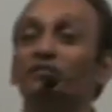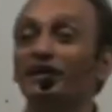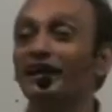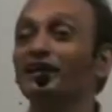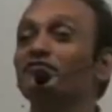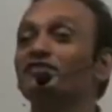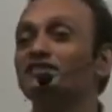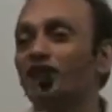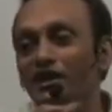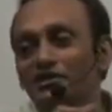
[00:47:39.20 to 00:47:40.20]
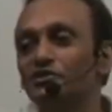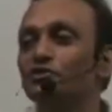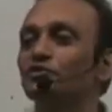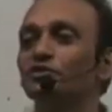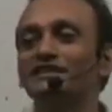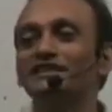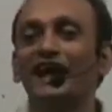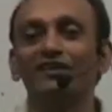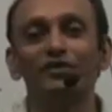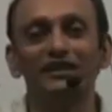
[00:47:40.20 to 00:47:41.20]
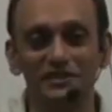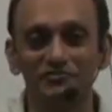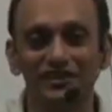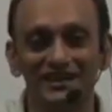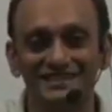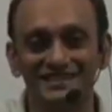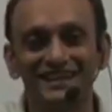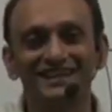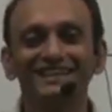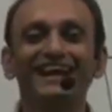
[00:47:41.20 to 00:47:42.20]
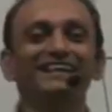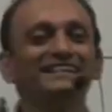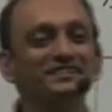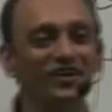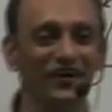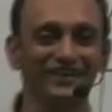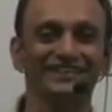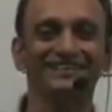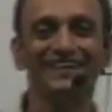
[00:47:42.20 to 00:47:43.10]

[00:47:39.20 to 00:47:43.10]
from the rain, if he starts to do this calculation first, then he's gone,